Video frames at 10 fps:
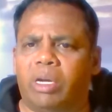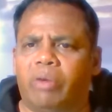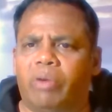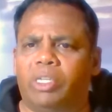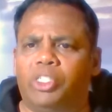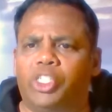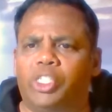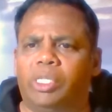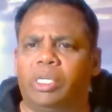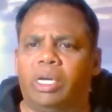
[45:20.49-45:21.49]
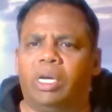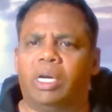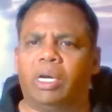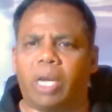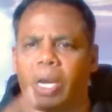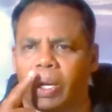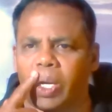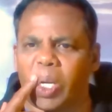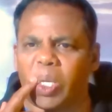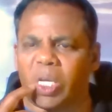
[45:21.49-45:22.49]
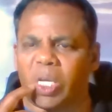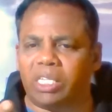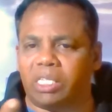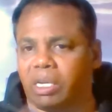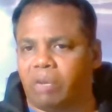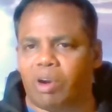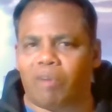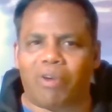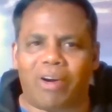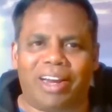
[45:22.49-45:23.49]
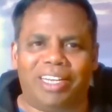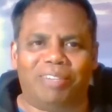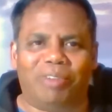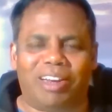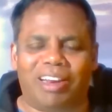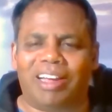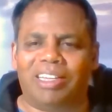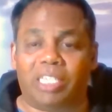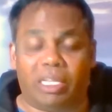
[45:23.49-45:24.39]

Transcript: Niranjan. Okay, Niranjan is one of our AJV clients.